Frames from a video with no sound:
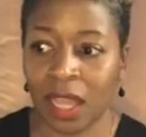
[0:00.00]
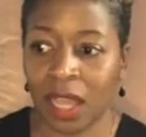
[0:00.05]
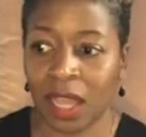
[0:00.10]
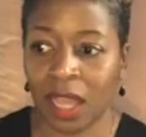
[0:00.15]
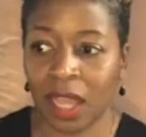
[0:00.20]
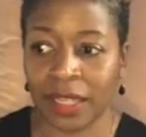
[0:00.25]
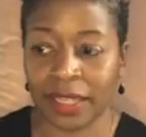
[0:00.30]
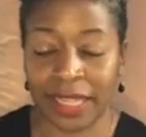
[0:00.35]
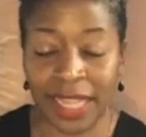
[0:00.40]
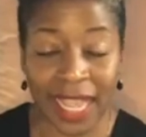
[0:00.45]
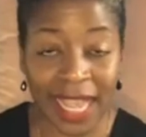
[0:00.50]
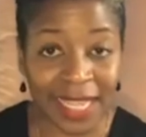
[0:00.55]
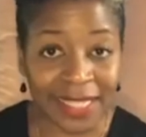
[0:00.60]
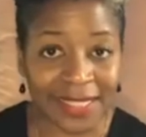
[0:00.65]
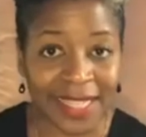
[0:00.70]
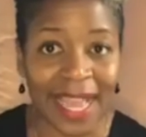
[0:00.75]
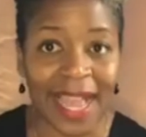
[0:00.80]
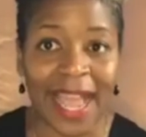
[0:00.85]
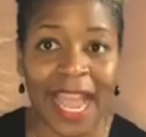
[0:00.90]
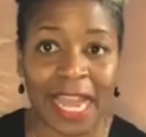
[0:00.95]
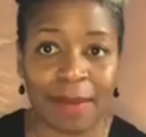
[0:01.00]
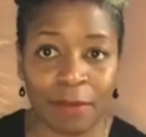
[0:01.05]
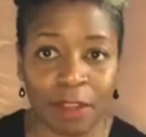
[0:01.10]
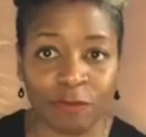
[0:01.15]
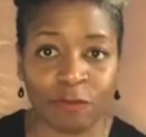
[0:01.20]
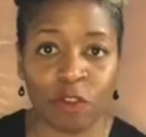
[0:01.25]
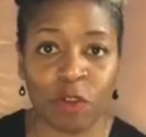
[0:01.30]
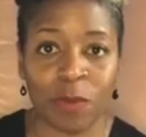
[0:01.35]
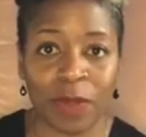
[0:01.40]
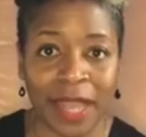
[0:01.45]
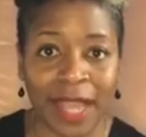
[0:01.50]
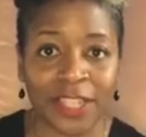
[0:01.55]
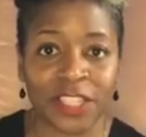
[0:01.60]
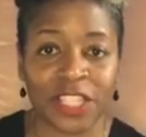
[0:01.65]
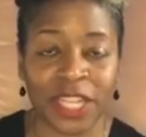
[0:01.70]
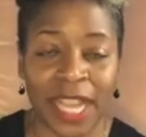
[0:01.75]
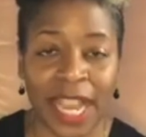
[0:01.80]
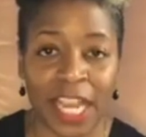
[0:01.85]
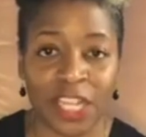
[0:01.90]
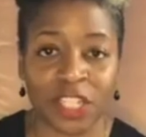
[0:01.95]
yes, I had my formal
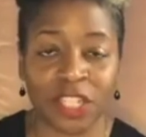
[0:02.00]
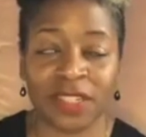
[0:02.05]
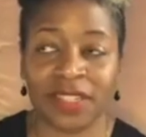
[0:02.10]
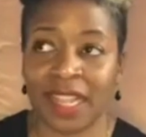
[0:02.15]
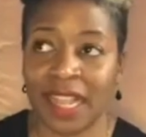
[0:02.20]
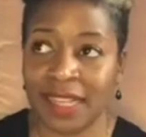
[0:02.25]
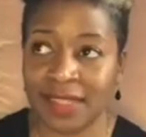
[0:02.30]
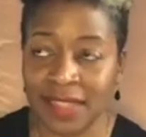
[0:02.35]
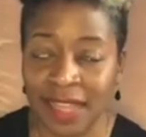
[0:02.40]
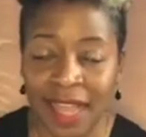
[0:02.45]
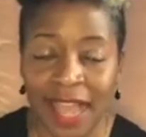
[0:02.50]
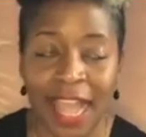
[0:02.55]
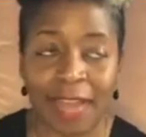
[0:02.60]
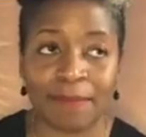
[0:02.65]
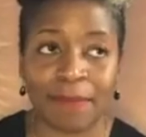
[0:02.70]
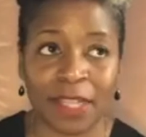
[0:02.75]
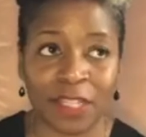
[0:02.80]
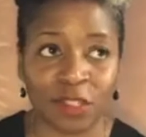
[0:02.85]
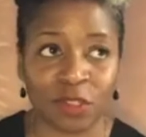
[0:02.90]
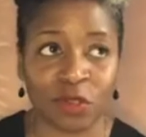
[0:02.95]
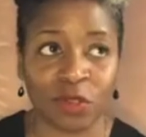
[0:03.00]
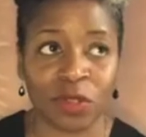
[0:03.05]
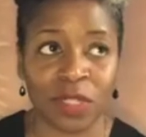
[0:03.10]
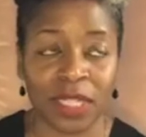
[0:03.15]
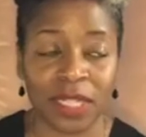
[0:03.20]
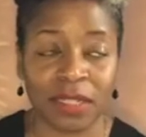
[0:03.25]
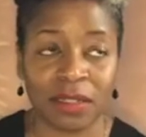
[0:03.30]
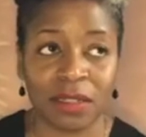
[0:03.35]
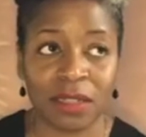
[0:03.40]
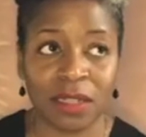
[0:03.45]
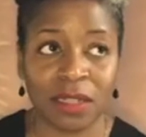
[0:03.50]
education. Yes, I had my schooling.